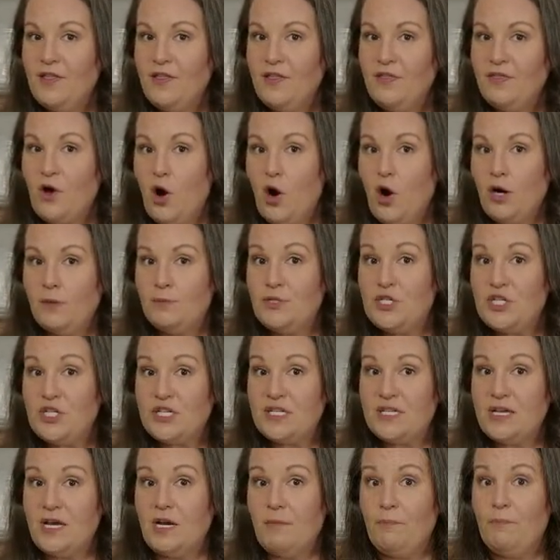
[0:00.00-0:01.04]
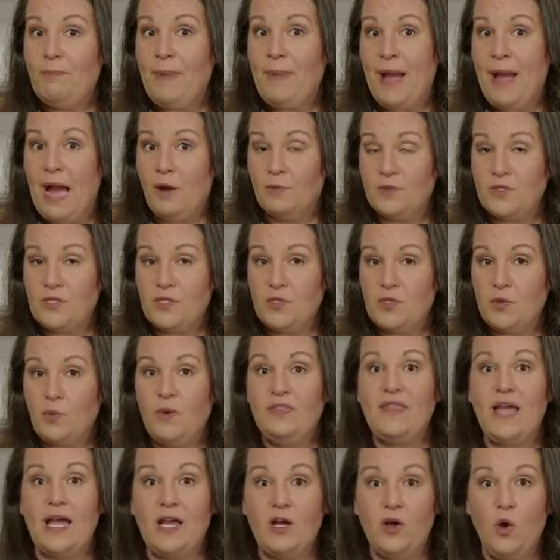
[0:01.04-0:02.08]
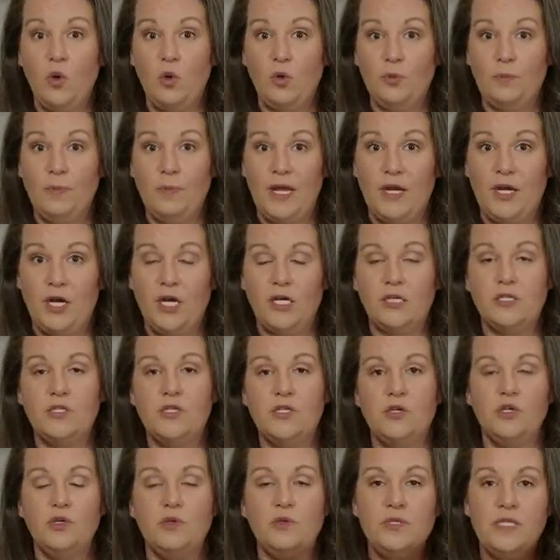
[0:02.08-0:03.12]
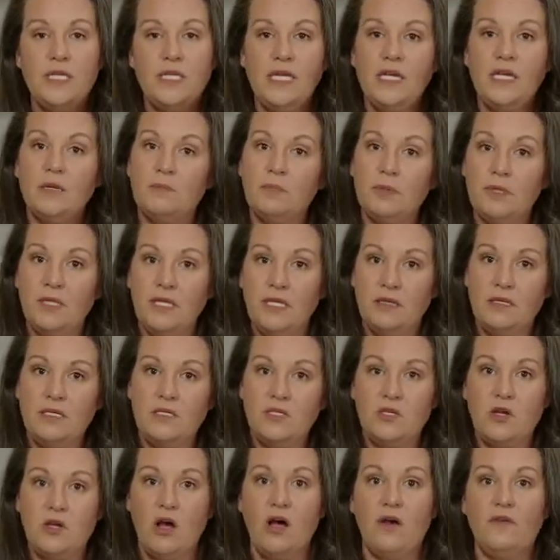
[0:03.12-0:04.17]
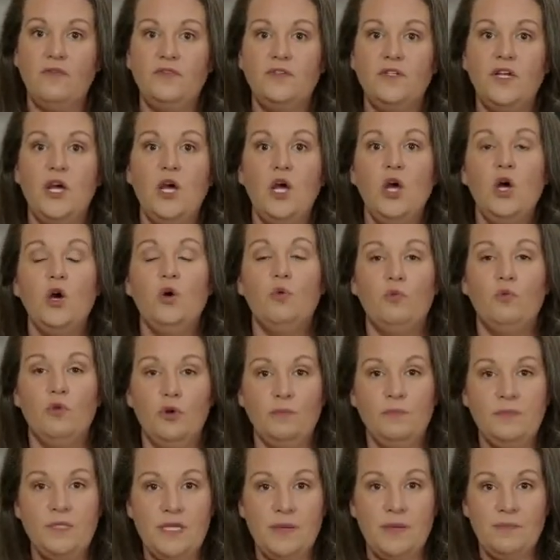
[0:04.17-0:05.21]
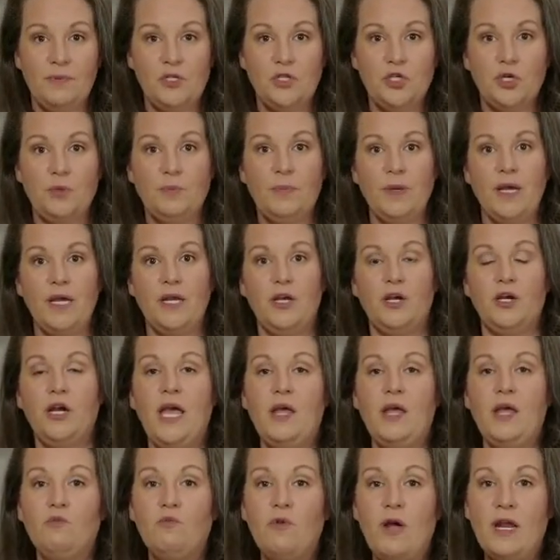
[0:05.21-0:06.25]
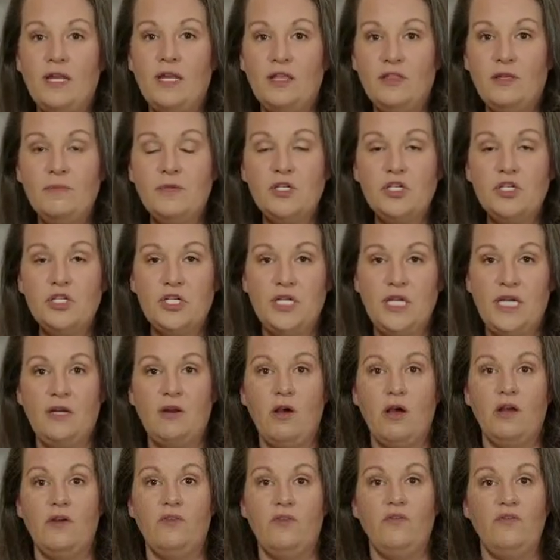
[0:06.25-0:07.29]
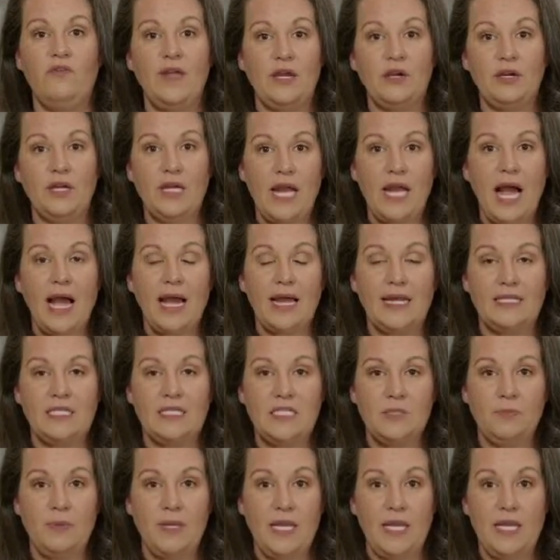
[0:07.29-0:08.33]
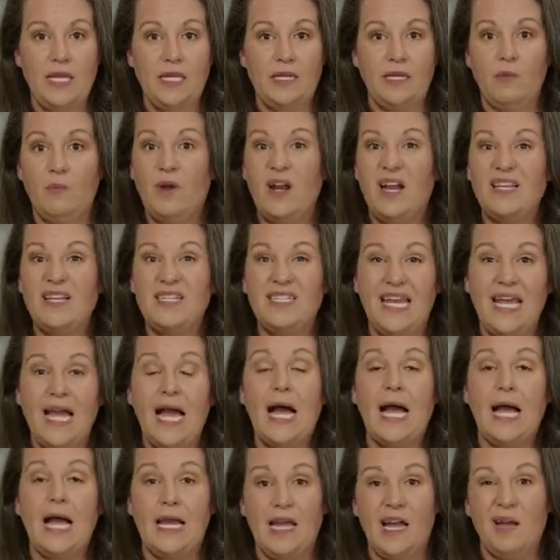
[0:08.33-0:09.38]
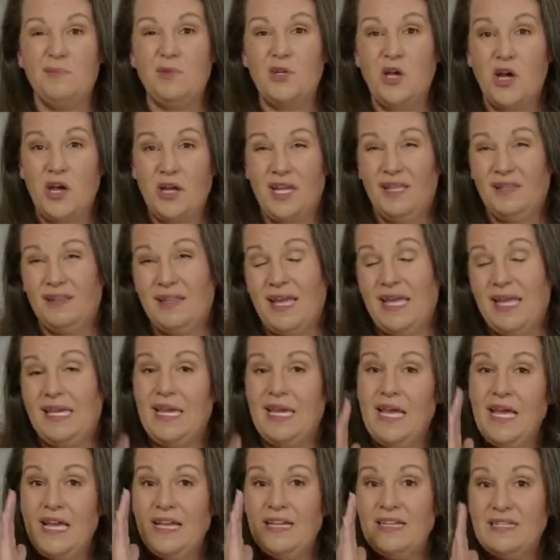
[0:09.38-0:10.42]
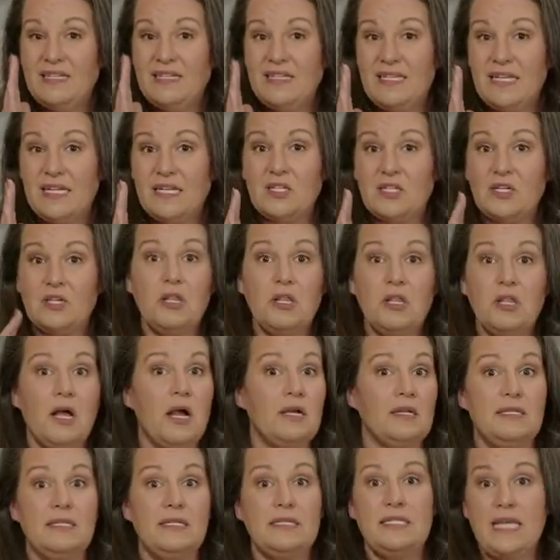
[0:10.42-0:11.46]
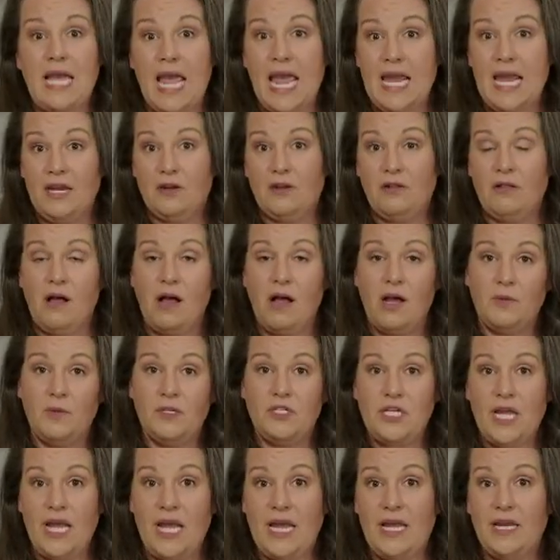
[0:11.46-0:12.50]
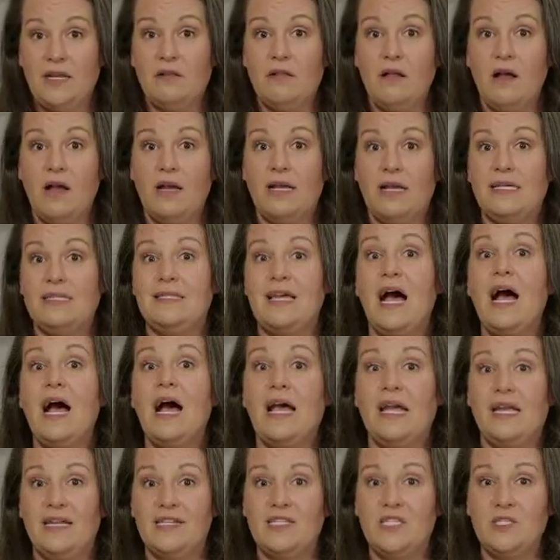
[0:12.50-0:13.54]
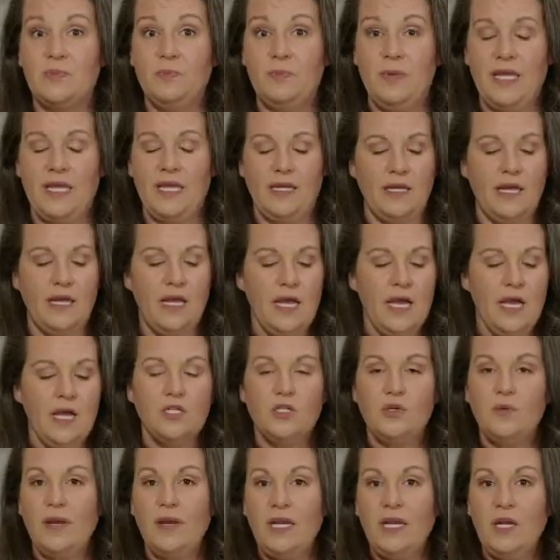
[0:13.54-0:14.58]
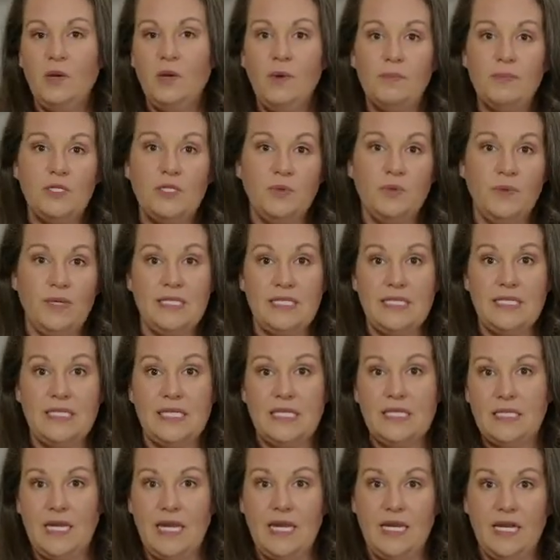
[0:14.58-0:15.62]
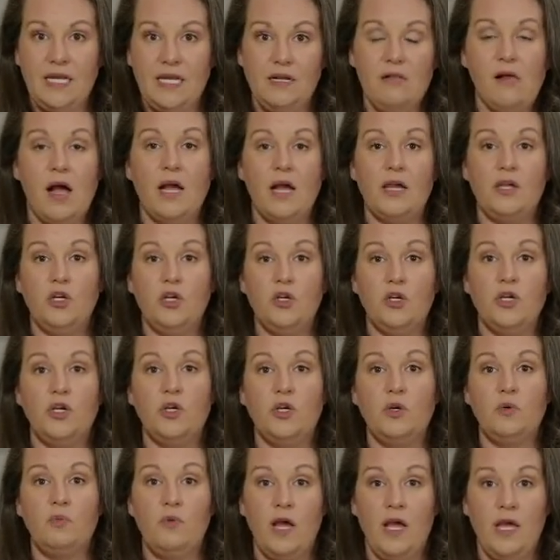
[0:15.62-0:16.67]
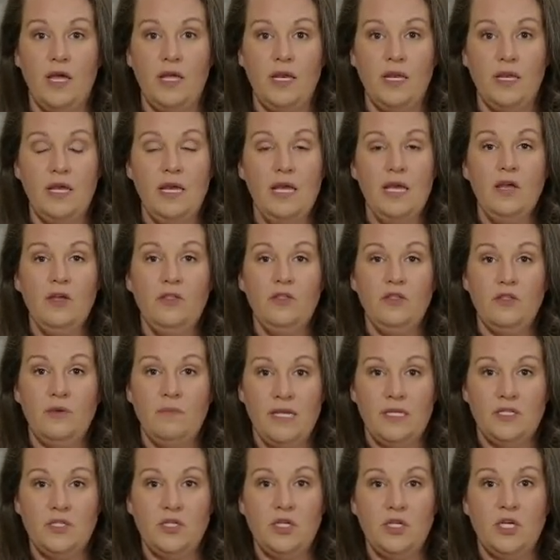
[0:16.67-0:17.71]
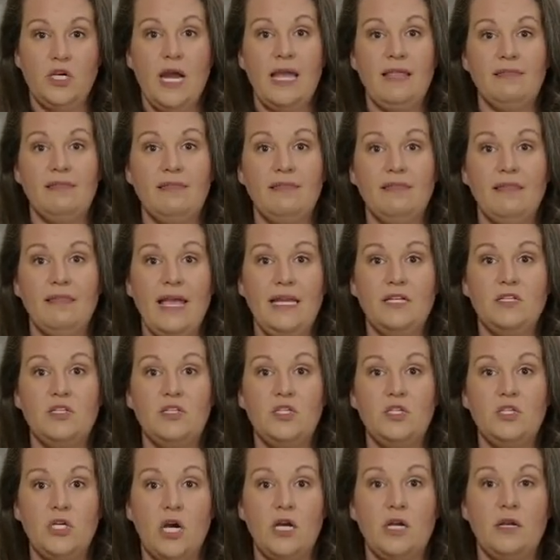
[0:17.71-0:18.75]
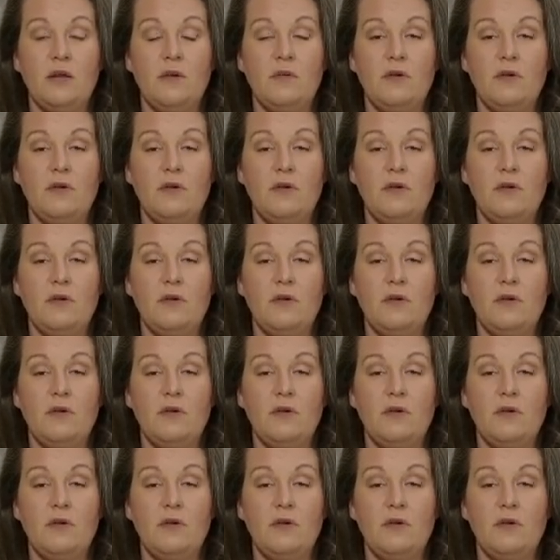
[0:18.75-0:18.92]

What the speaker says: the arm's just going to bounce with that cold butter. So using completely soft room temperature butter and running the machine on a very high speed. And when I say high, I'm talking like 6 o'clock to 8 o'clock, which 8 o'clock is the highest speed. So anywhere between 6 and 8 o'clock, you're going to run the mixer and let it start